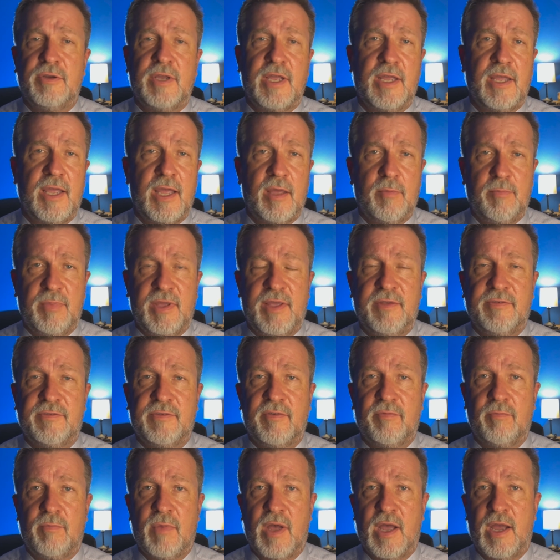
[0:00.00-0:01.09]
you can get
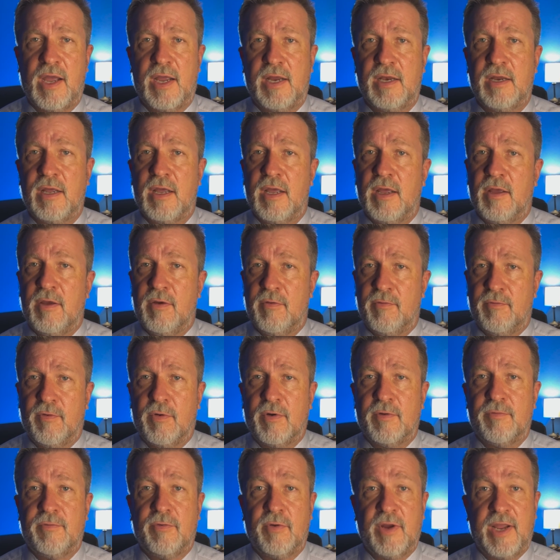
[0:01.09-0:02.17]
peace of mind
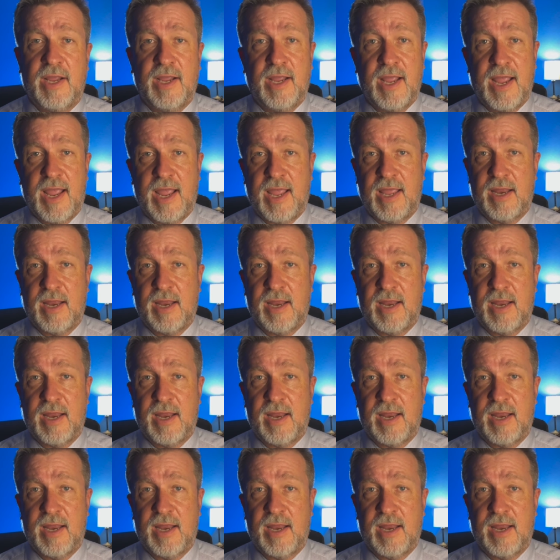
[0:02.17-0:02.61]
for free.